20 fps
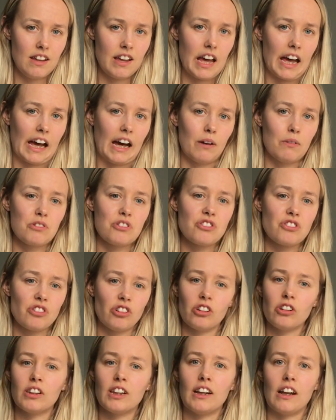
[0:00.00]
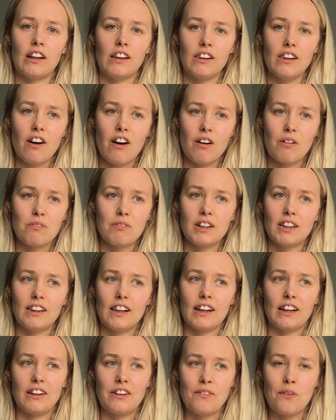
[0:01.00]
I was struggling a lot with
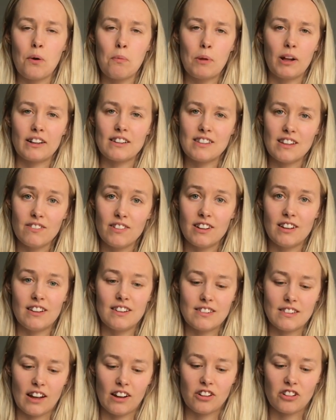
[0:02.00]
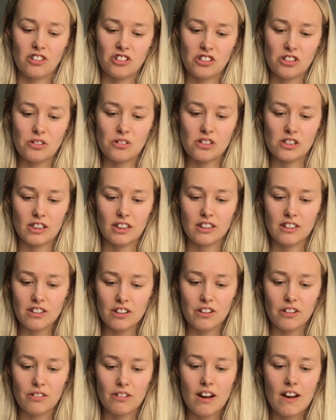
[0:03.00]
like normal activities that I could usually
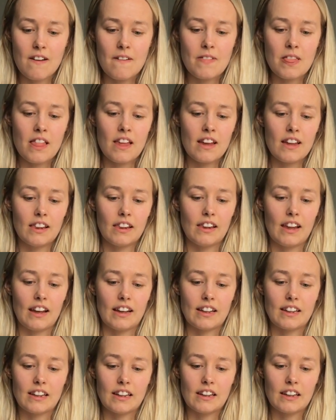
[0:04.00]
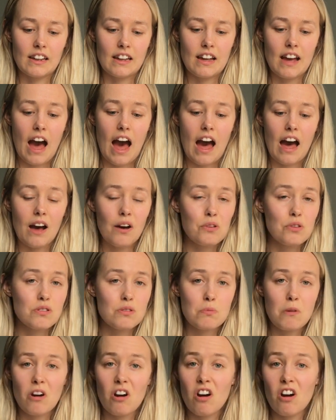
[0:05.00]
do, like
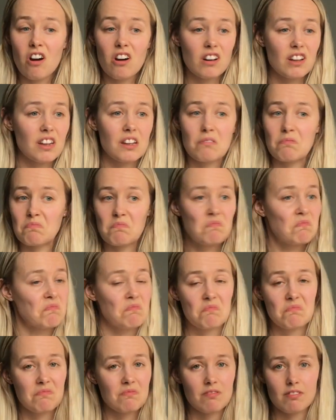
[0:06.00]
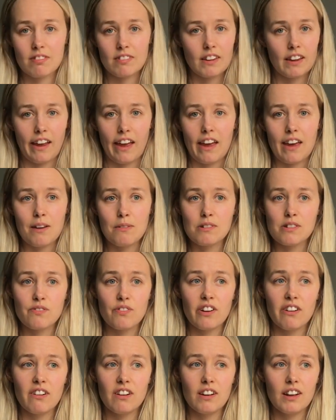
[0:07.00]
housework. It was
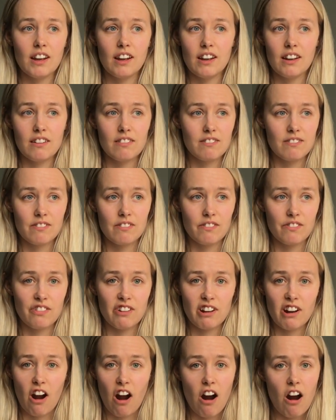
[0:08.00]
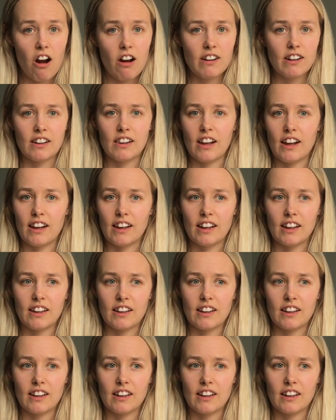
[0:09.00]
very, very hard, and like